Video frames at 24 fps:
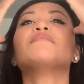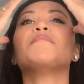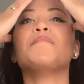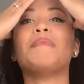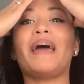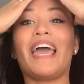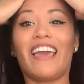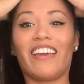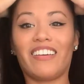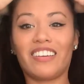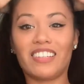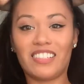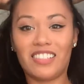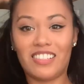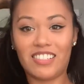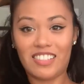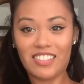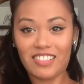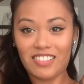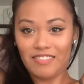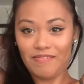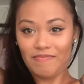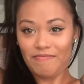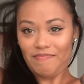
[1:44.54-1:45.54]
bangs.
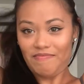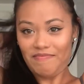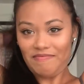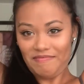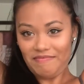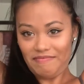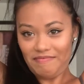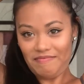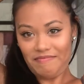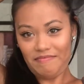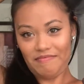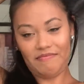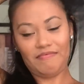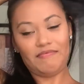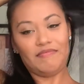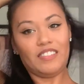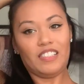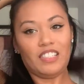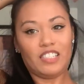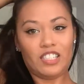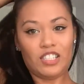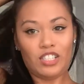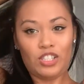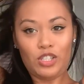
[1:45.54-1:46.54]

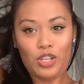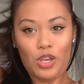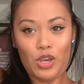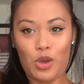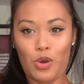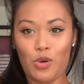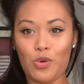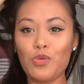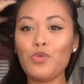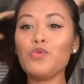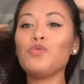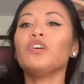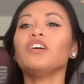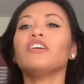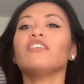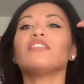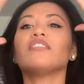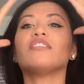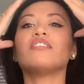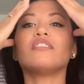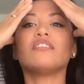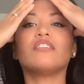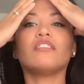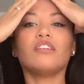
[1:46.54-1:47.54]
So
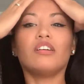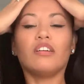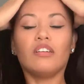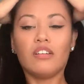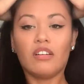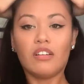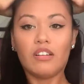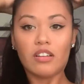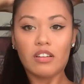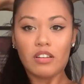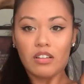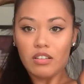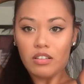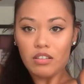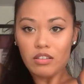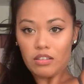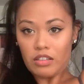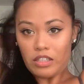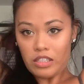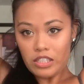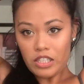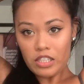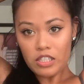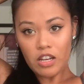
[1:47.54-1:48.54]

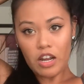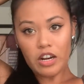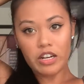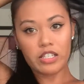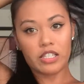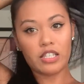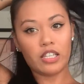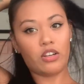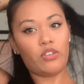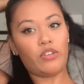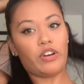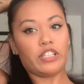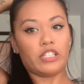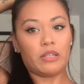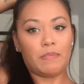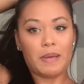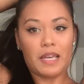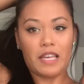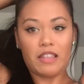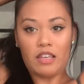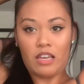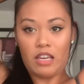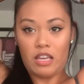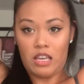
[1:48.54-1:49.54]
this is honestly going to
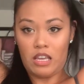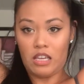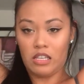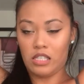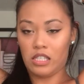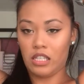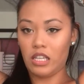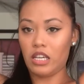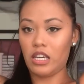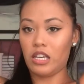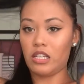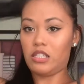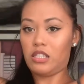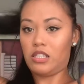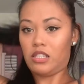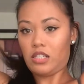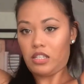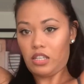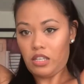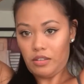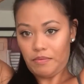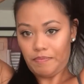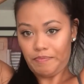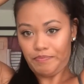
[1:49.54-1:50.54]
be the
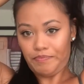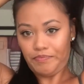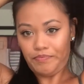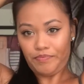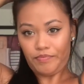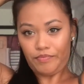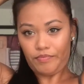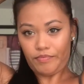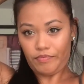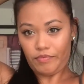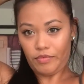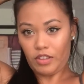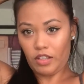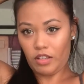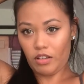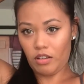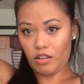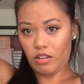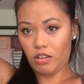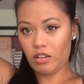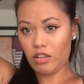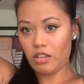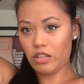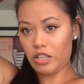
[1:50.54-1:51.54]
easiest
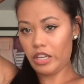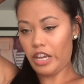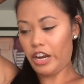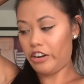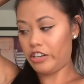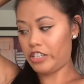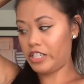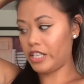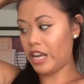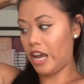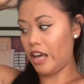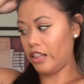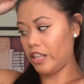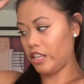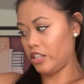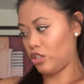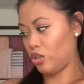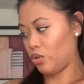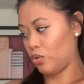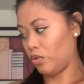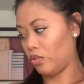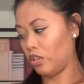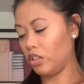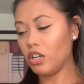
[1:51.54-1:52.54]
hairstyling
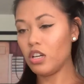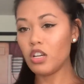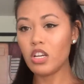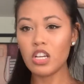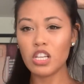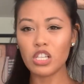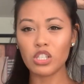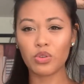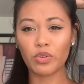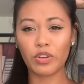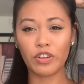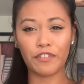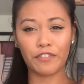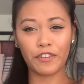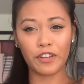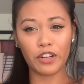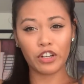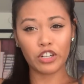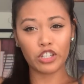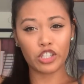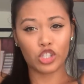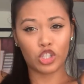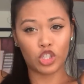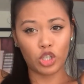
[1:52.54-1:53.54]
tool. So if
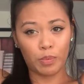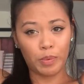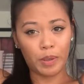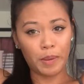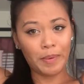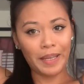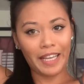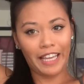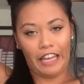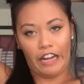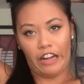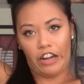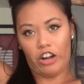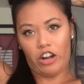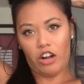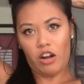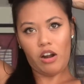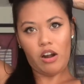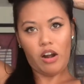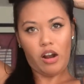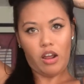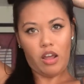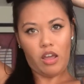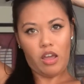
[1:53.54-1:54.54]
you're super beginner